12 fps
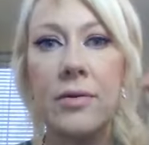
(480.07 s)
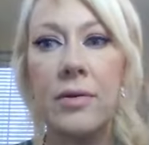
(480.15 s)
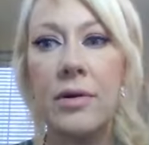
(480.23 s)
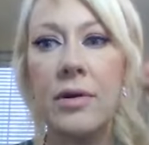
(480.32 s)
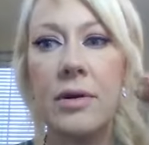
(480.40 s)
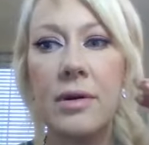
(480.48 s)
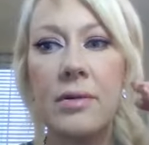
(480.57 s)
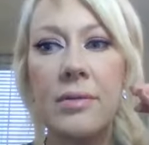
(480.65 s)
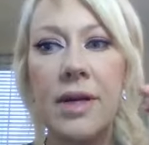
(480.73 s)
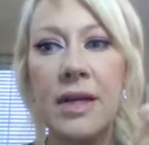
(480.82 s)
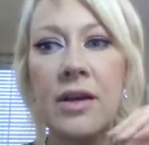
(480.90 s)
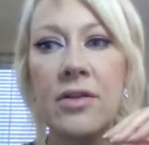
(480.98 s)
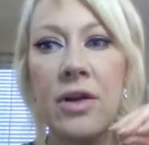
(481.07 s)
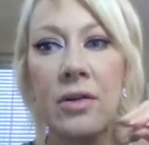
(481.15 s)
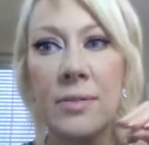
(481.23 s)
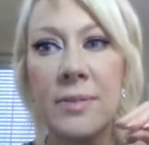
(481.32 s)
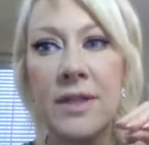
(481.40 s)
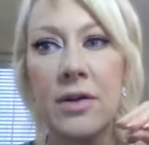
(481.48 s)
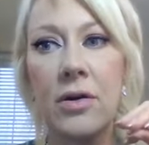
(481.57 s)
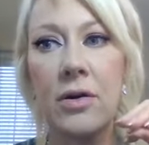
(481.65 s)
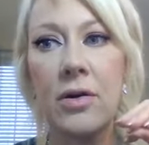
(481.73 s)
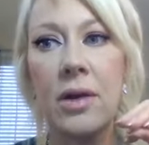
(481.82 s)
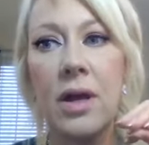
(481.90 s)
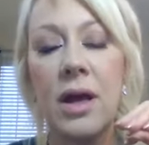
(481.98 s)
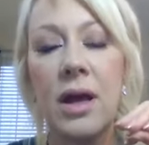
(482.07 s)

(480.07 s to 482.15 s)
or getting on the elliptical.